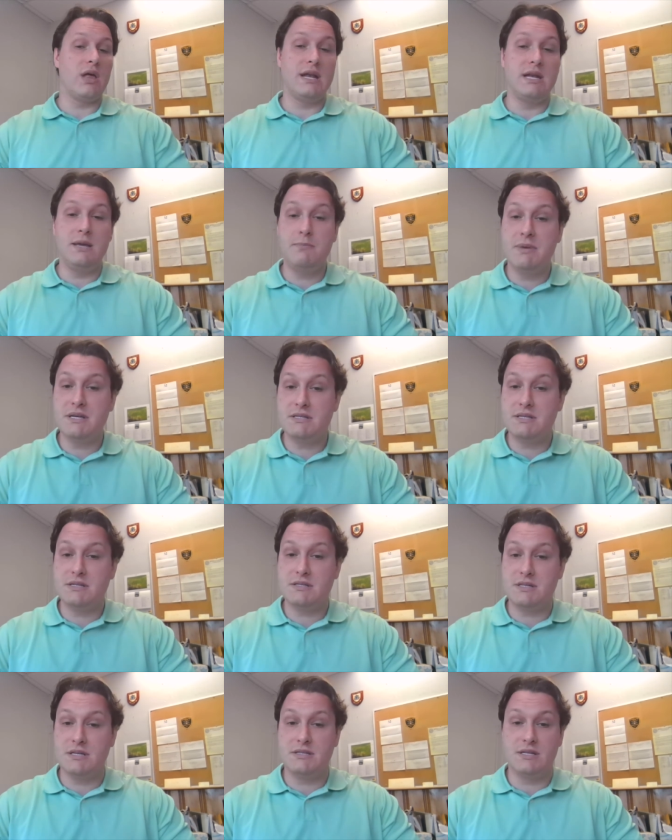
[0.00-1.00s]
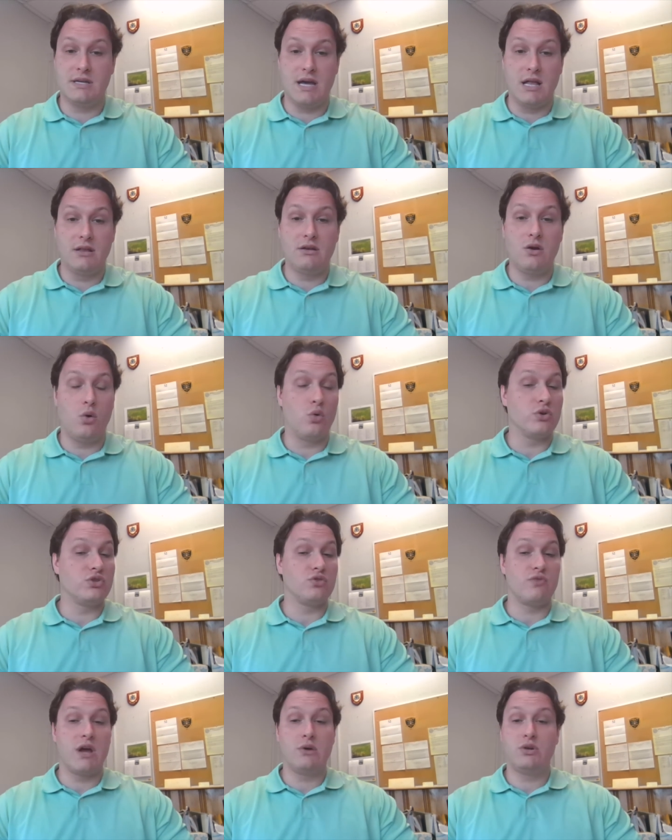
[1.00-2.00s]
any business in Dunellen or
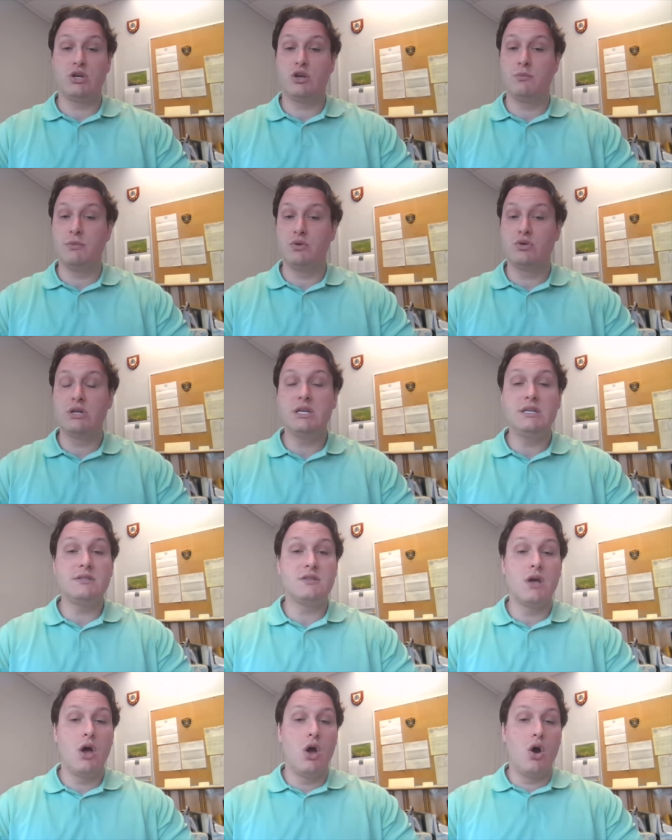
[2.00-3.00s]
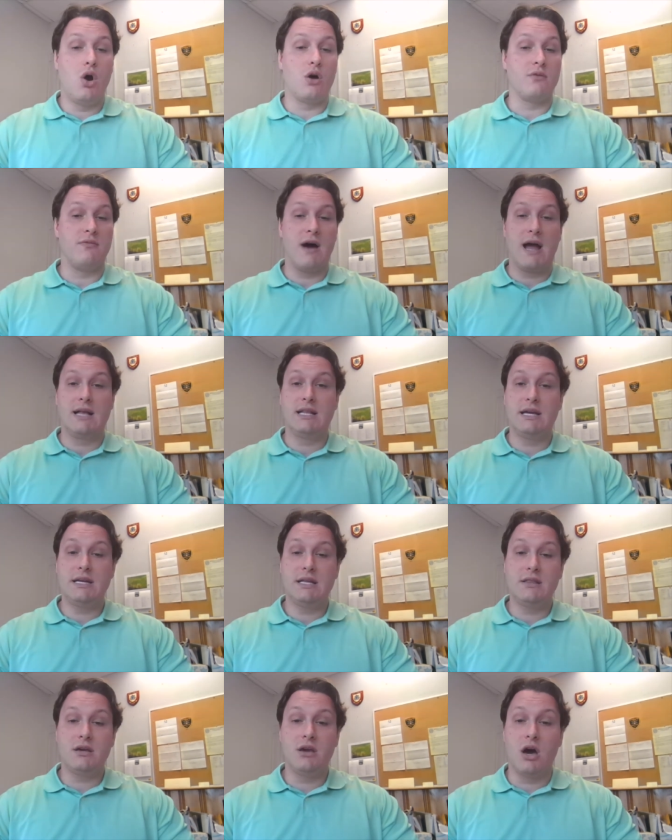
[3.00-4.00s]
surrounding communities are
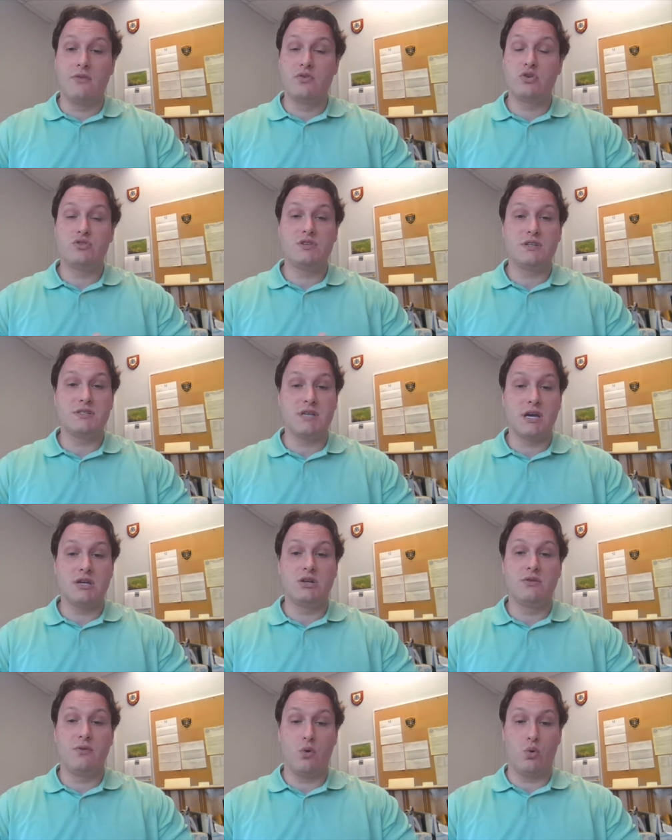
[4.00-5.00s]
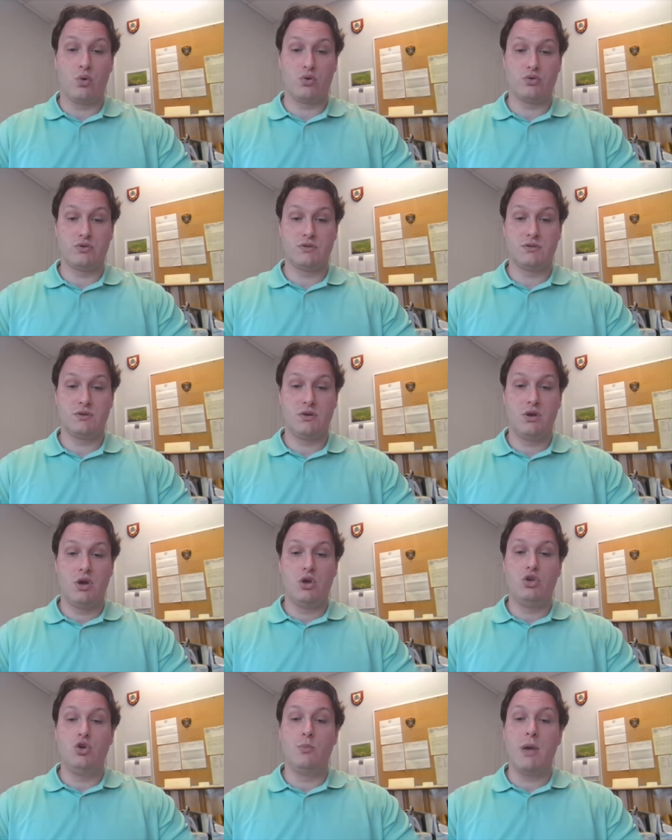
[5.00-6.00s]
violating the governor's executive orders,
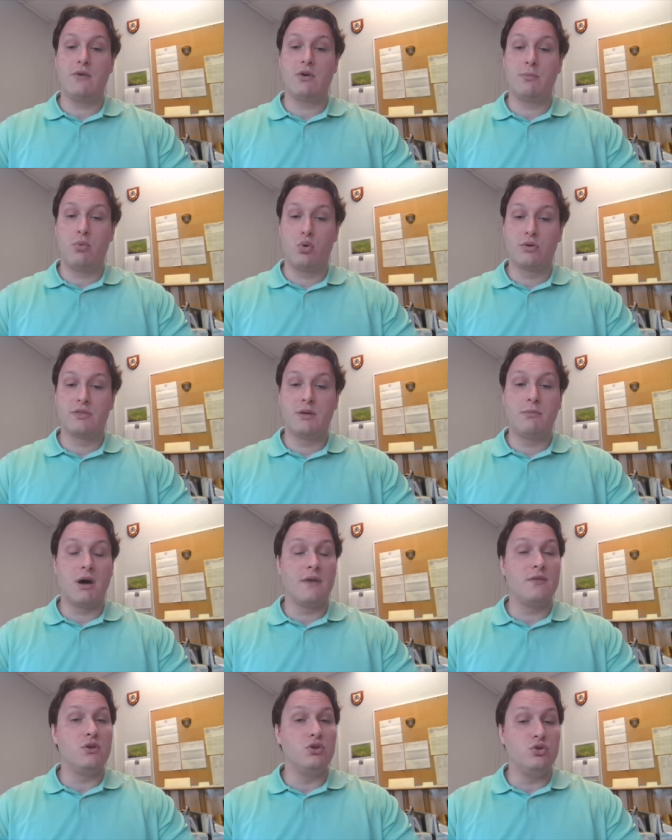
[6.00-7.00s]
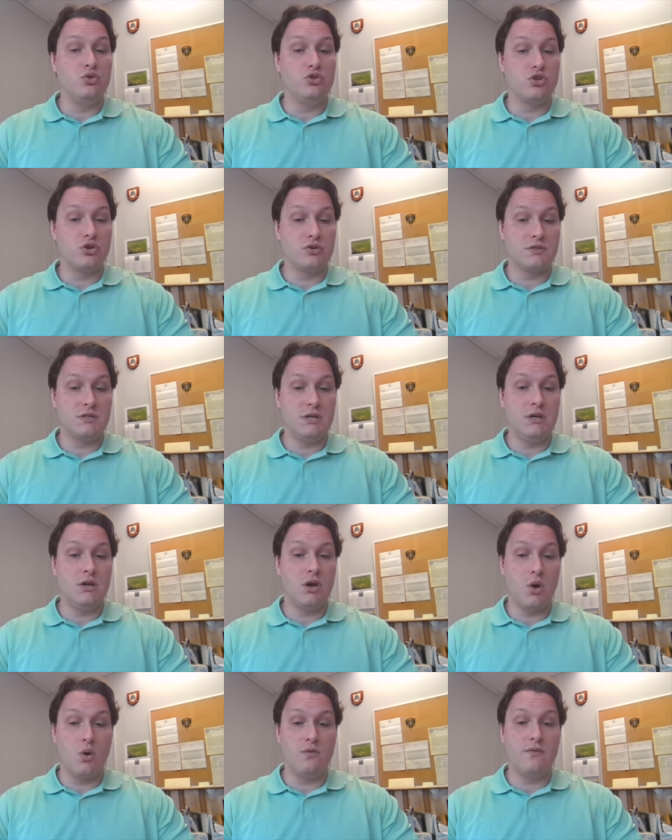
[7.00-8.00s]
you may report them on the New Jersey
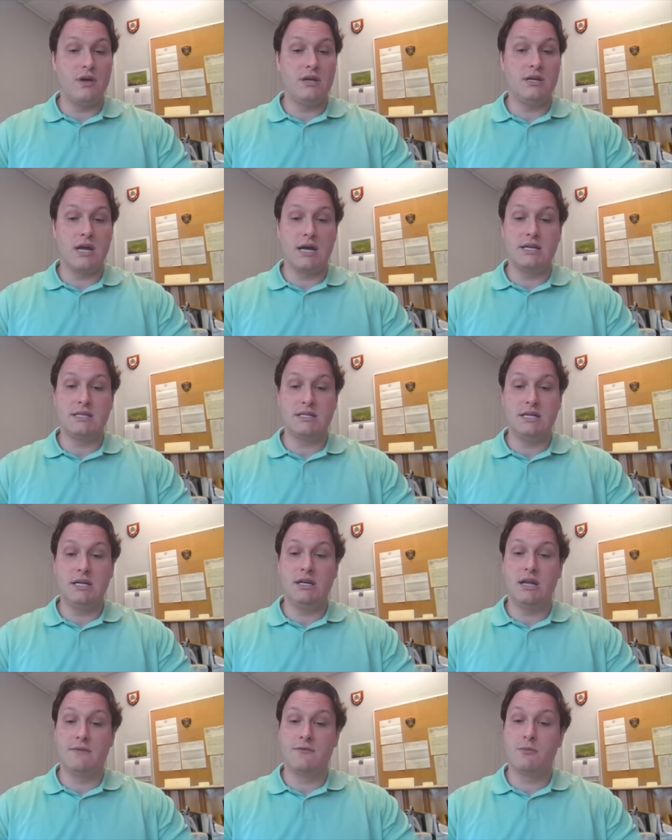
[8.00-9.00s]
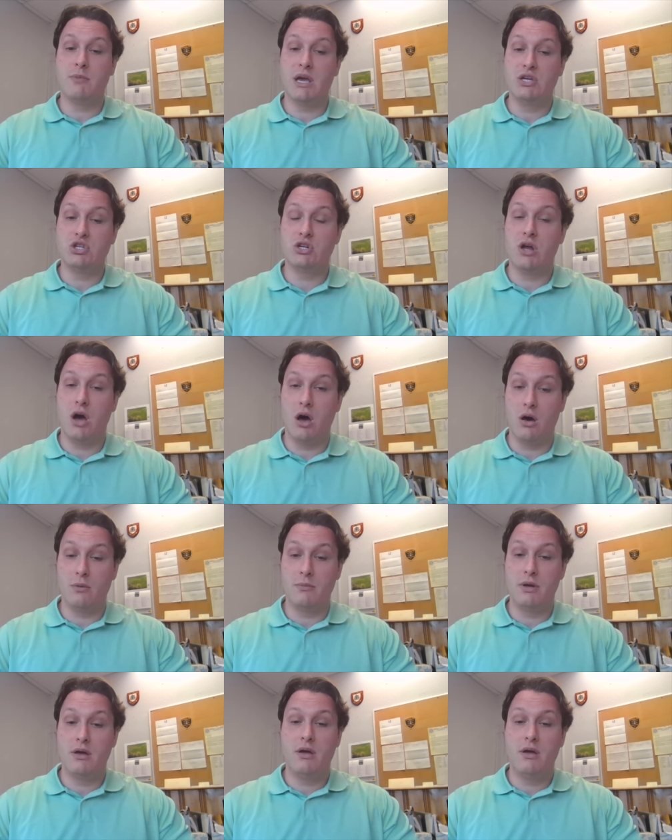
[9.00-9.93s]
COVID 19 Information Hub